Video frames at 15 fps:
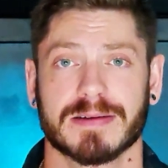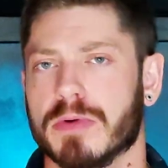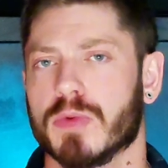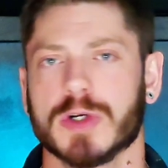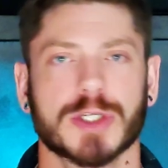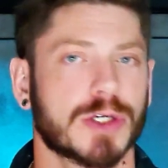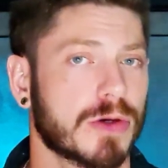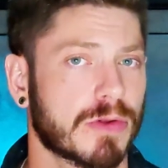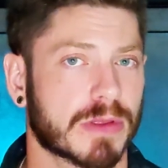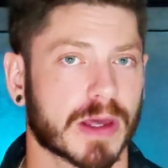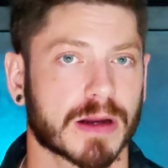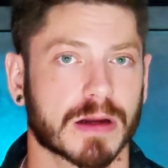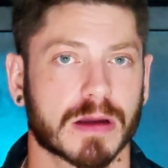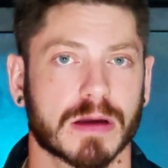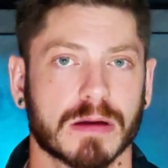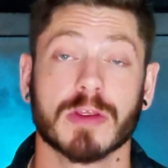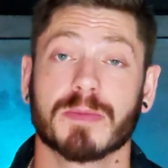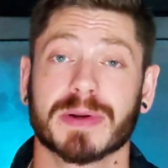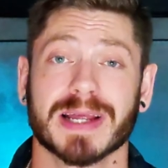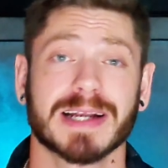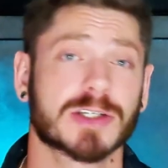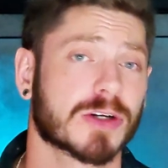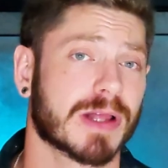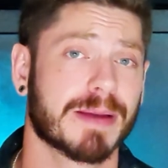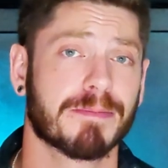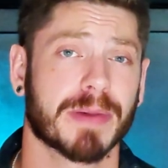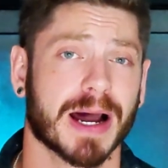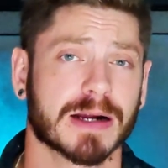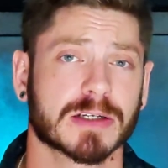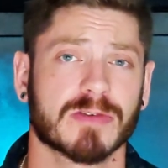But what do you think? Are the potential
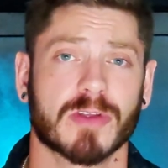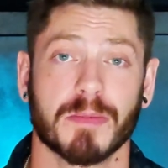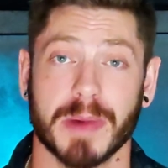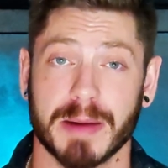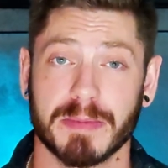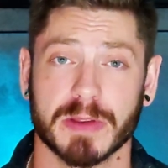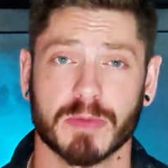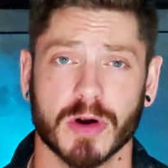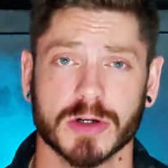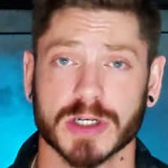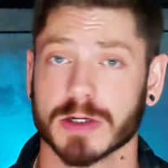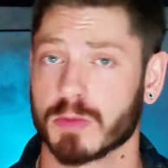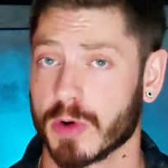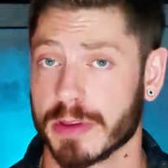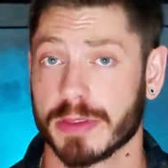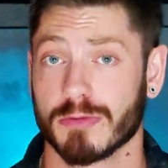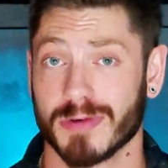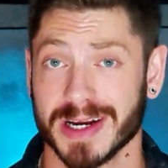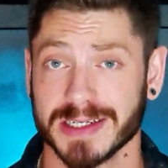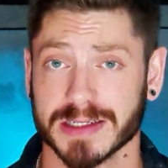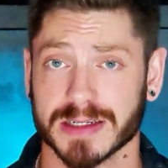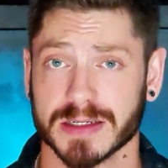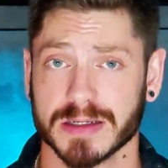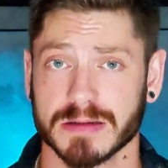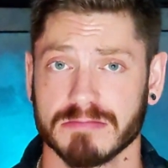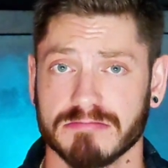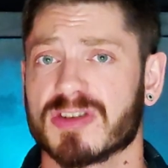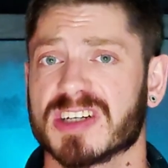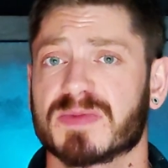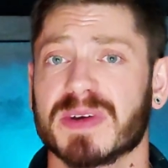impacts of the Mammoth Project worth the risks?
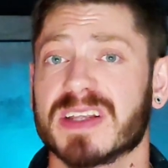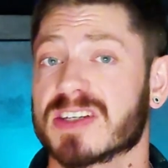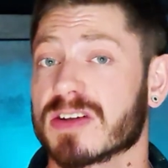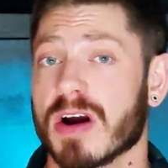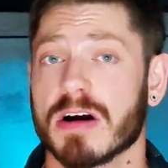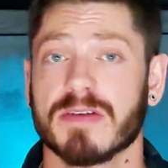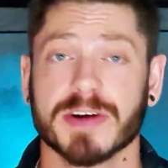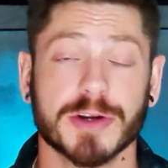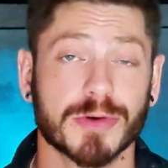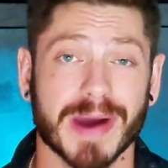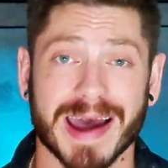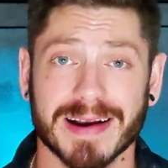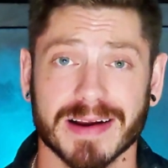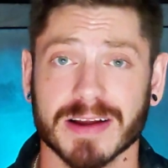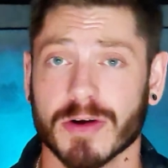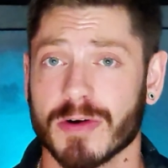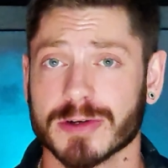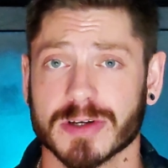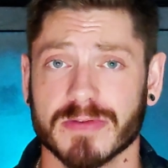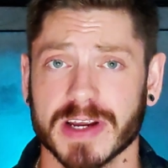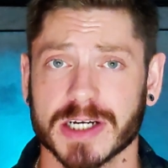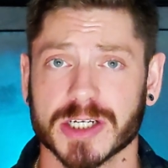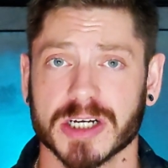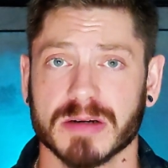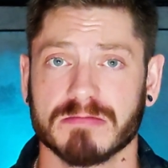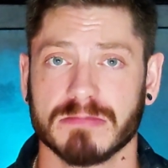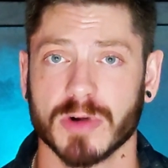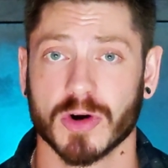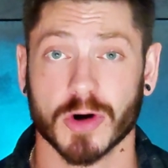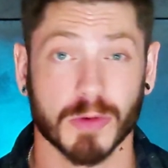Could this be the start of a new era in conservation,
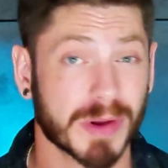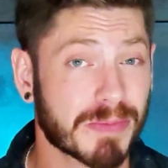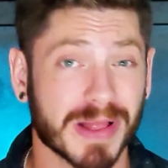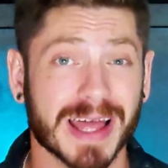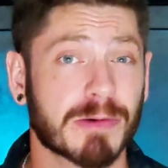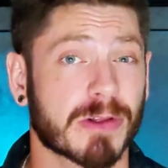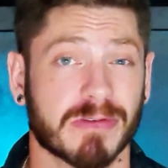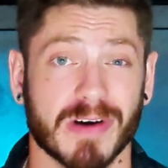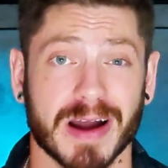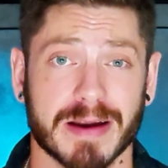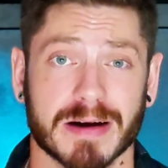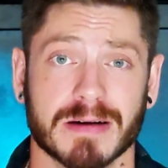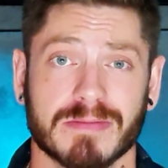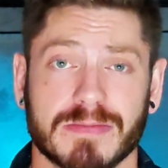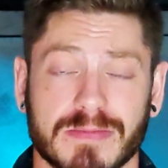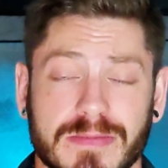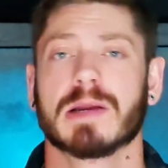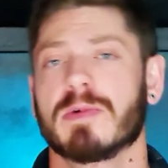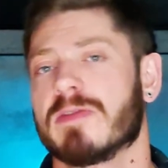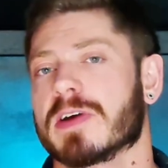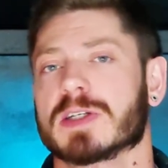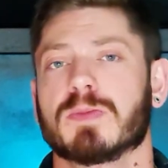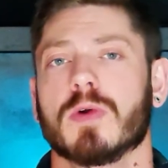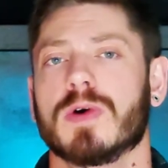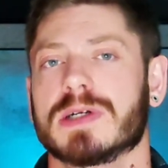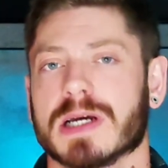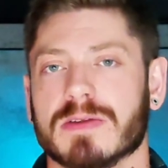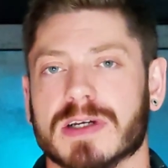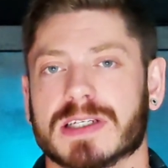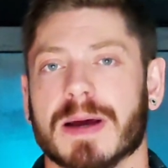or are we playing with fire? Now, we've
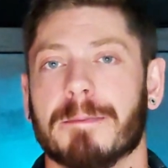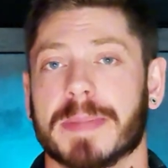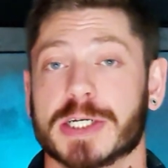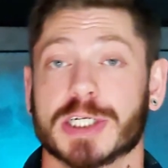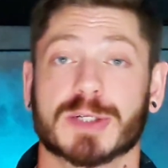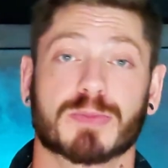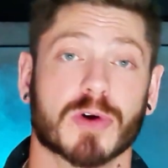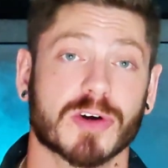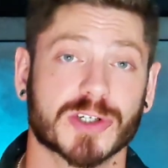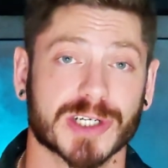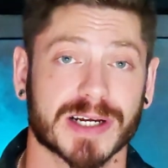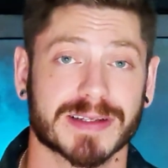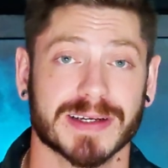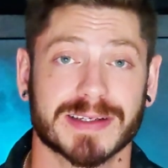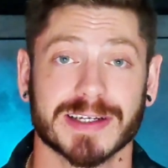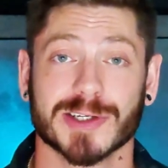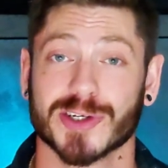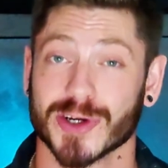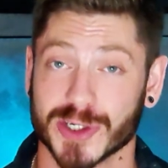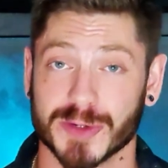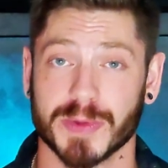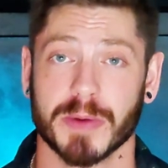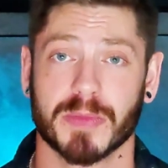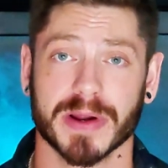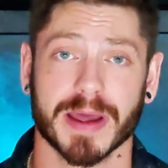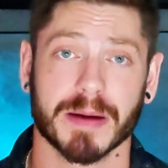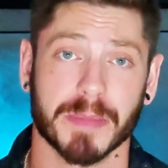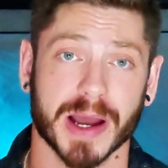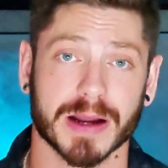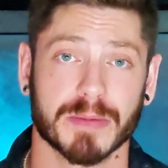explored how this ambitious project isn't just about
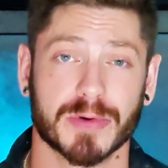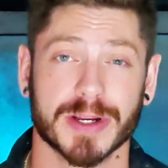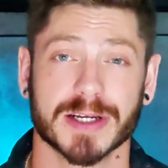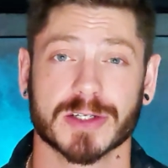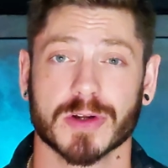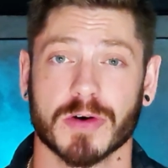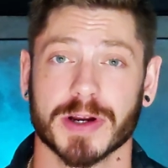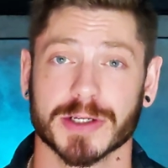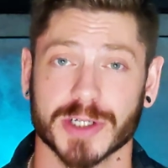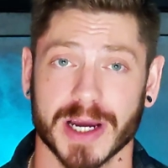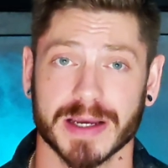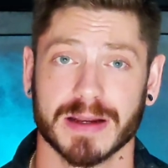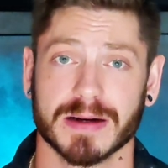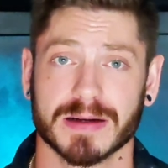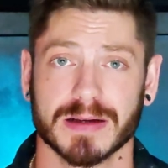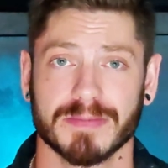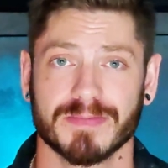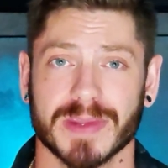bringing back a prehistoric giant.